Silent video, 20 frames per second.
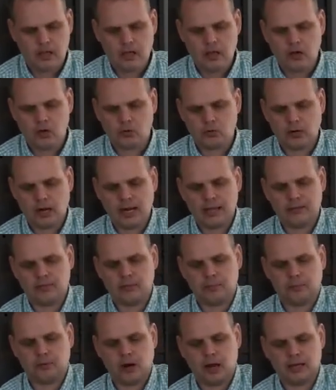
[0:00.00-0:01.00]
All right, the
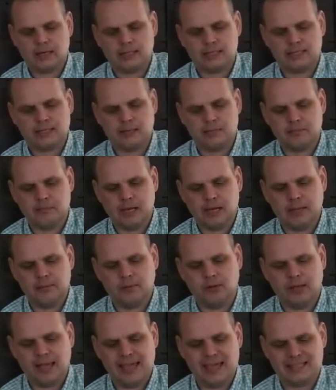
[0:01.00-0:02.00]
Protestant
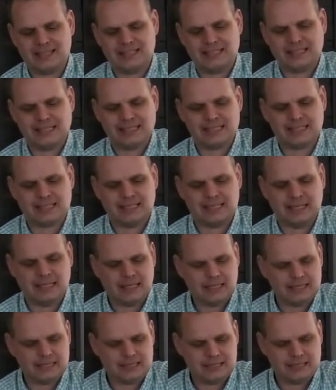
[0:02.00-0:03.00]
Bible has
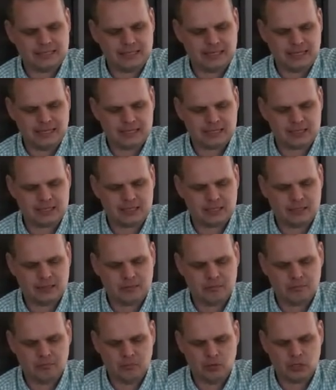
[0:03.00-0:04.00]
66
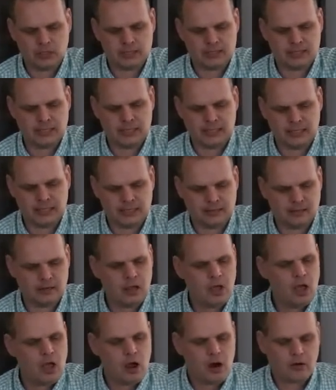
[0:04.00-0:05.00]
books in it.
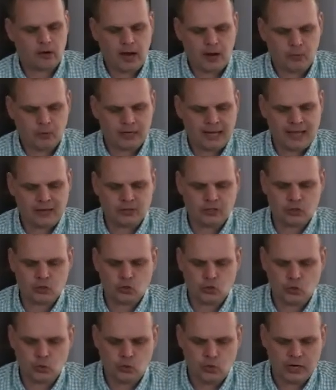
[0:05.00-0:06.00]
All right, we're down to
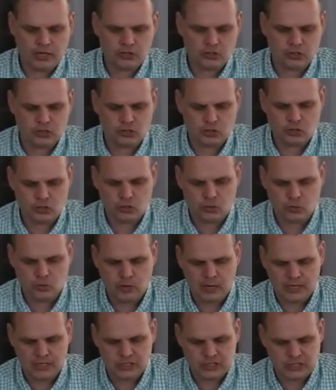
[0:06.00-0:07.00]
2 questions. 2
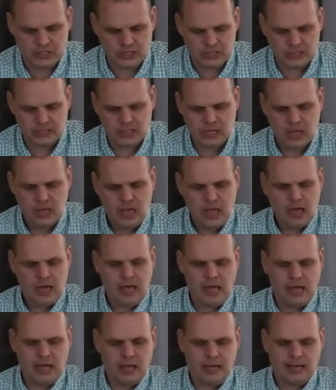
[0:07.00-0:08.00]
questions.
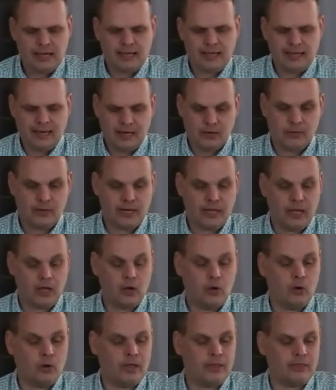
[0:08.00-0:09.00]
Here we
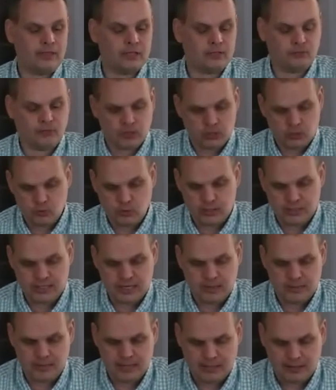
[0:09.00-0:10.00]
go. And this first one's
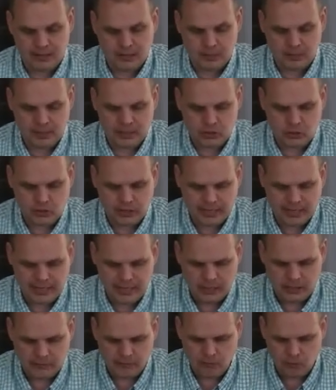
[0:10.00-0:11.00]
going to be a little bit
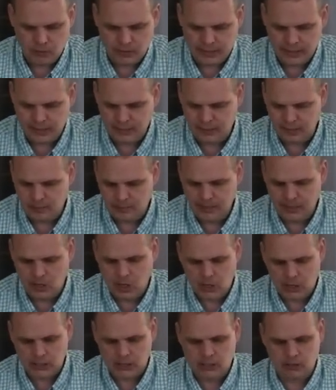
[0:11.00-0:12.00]
trickier for you, a little bit
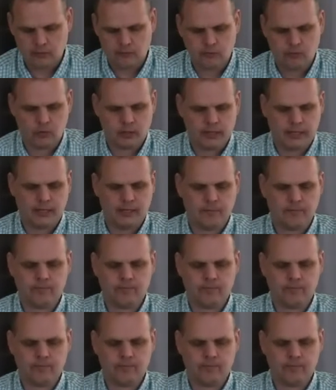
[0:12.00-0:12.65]
harder for you.